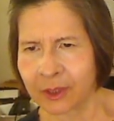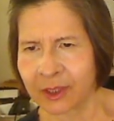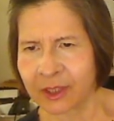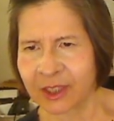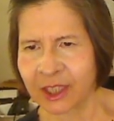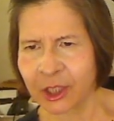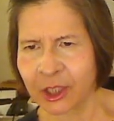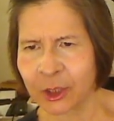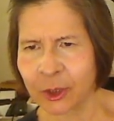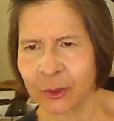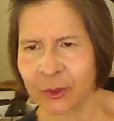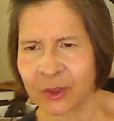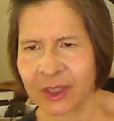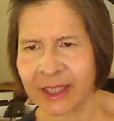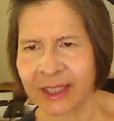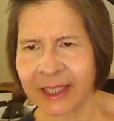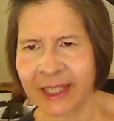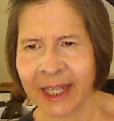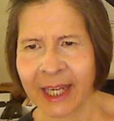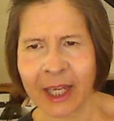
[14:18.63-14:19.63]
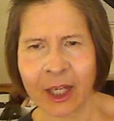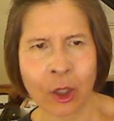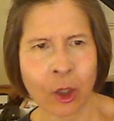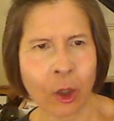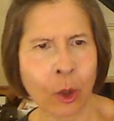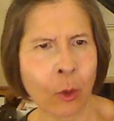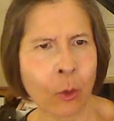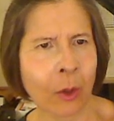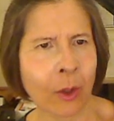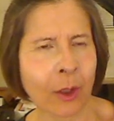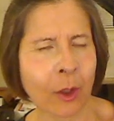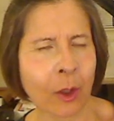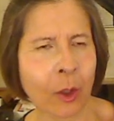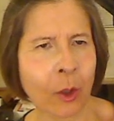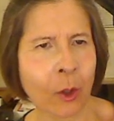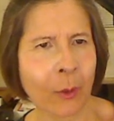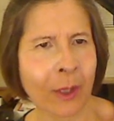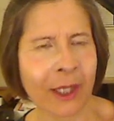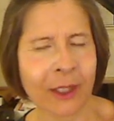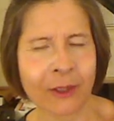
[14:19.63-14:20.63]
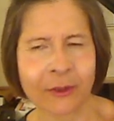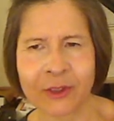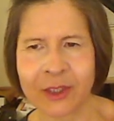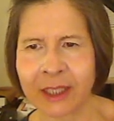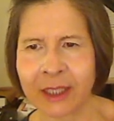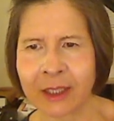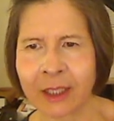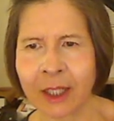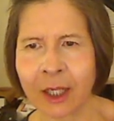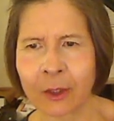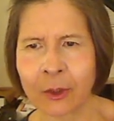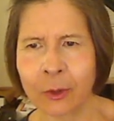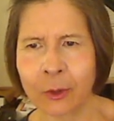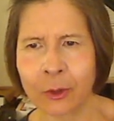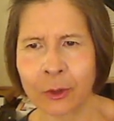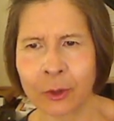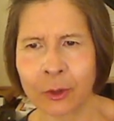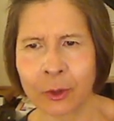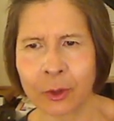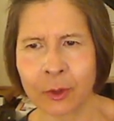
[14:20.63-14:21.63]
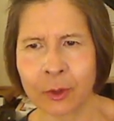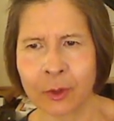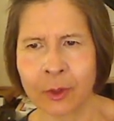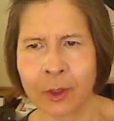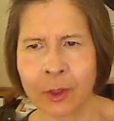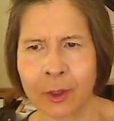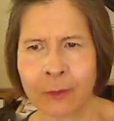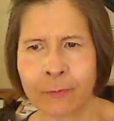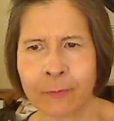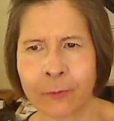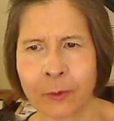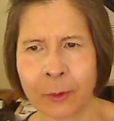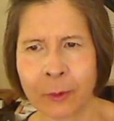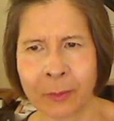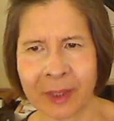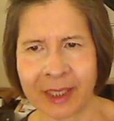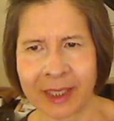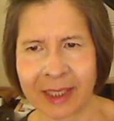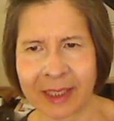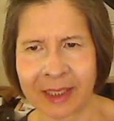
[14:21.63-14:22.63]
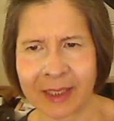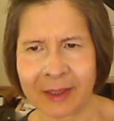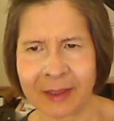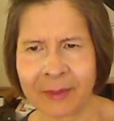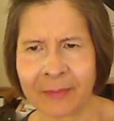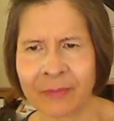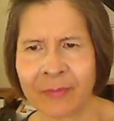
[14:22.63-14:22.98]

C-U-C-K-O-O-L-D, cuckold her for me.